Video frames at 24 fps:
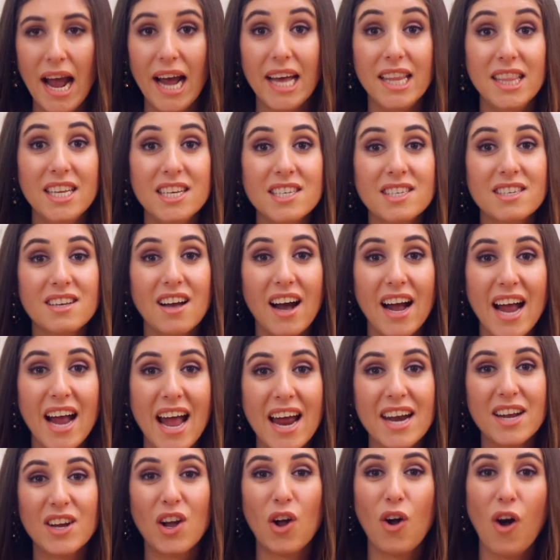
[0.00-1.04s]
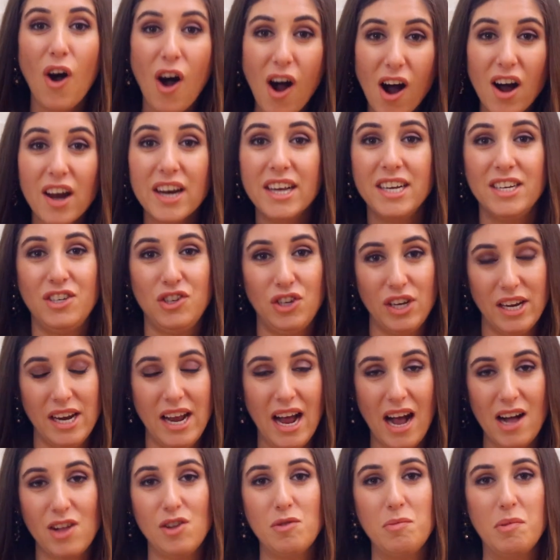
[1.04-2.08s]
And this guy had a cottage in
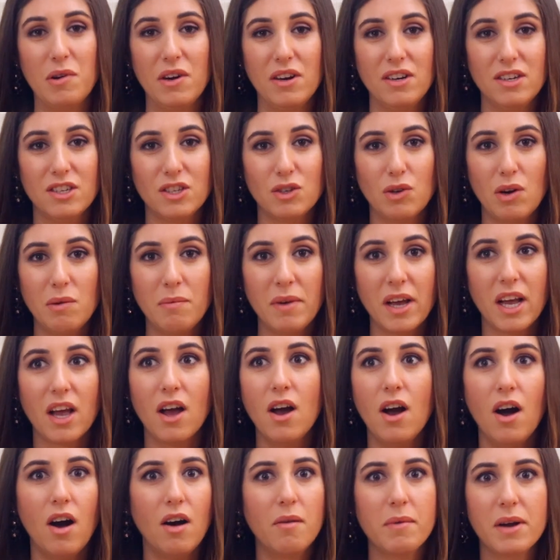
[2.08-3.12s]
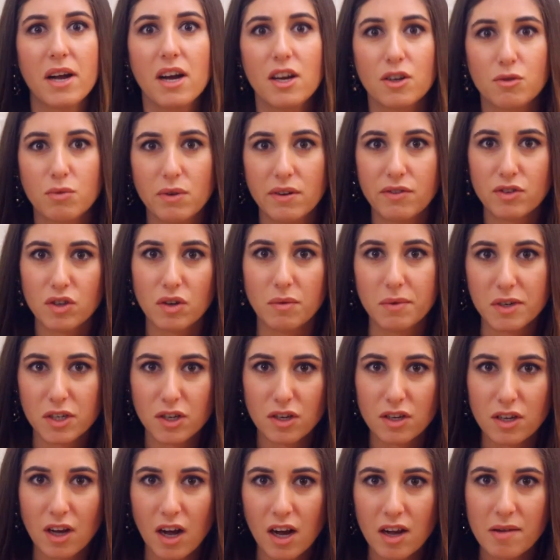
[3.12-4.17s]
Haliburton. So I'm like, oh my gosh, we have so much
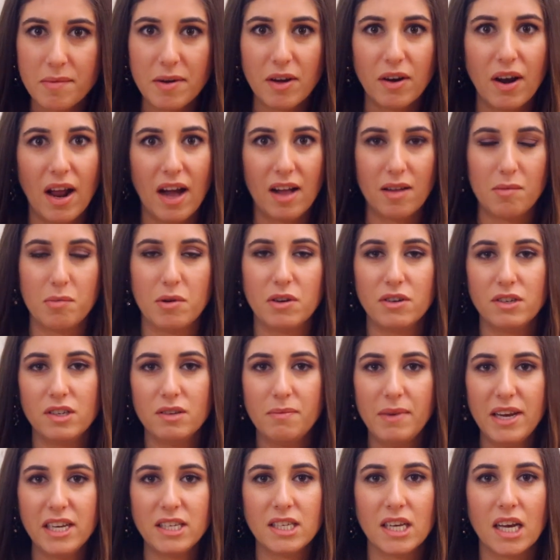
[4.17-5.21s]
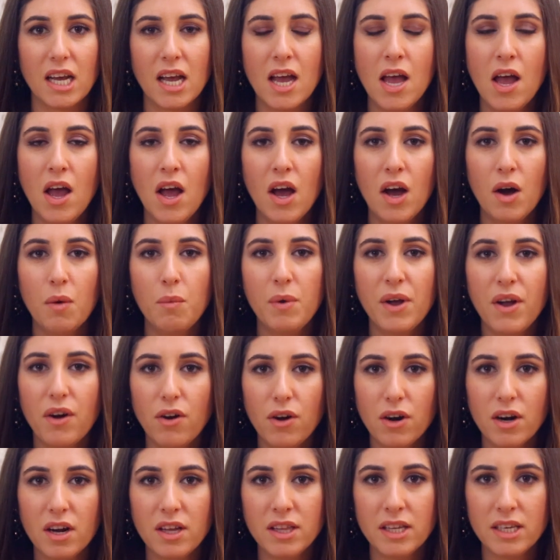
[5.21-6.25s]
to talk about. Haliburton's amazing. We go
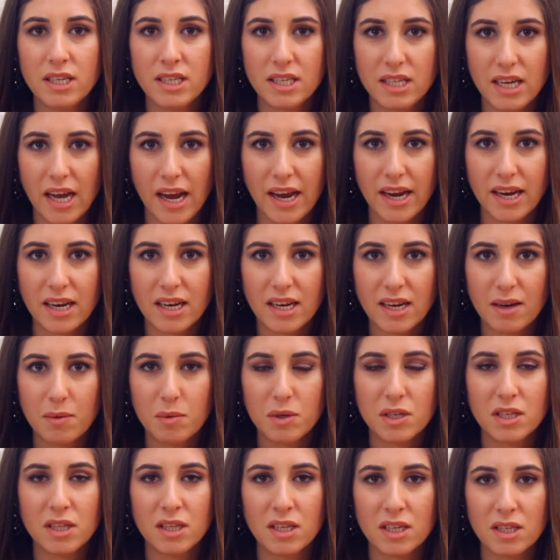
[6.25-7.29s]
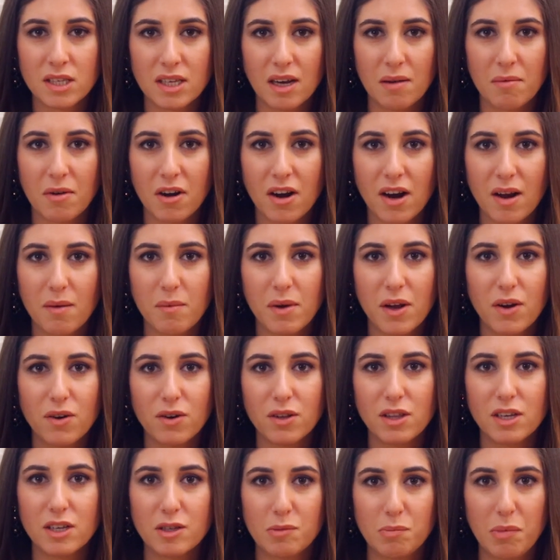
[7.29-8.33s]
out on this date, it was in the summer, and we go to
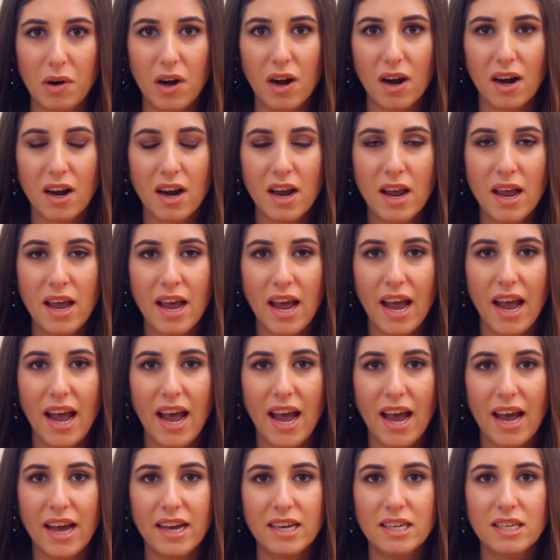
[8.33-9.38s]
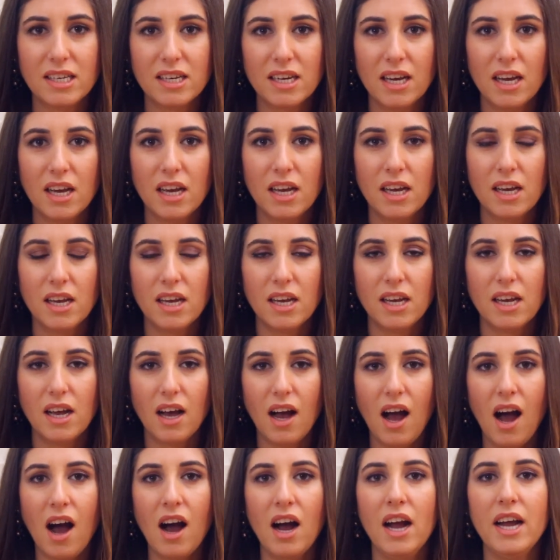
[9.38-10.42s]
this bar, and
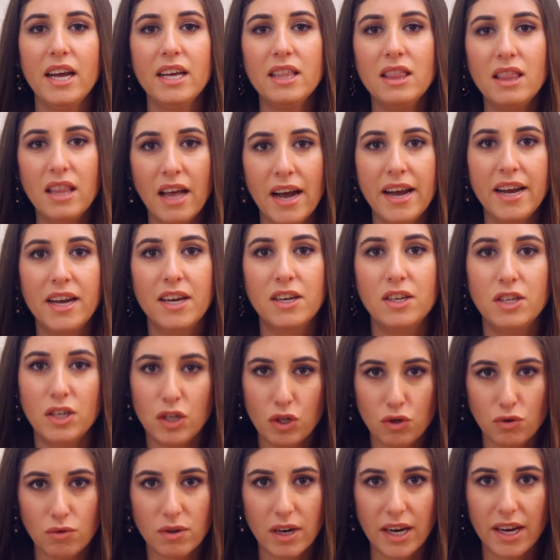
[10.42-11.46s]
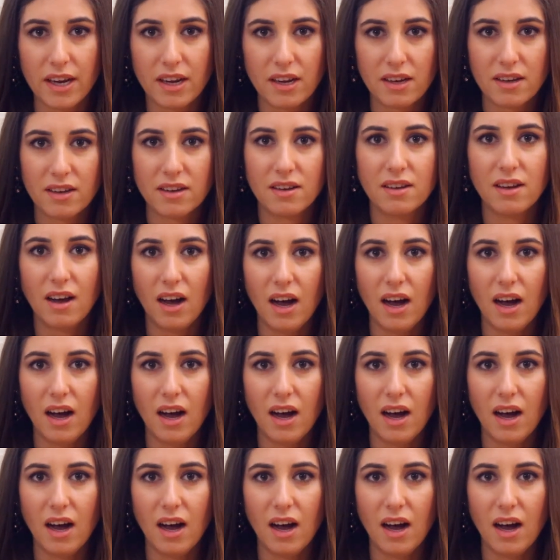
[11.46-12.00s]
I like to drink.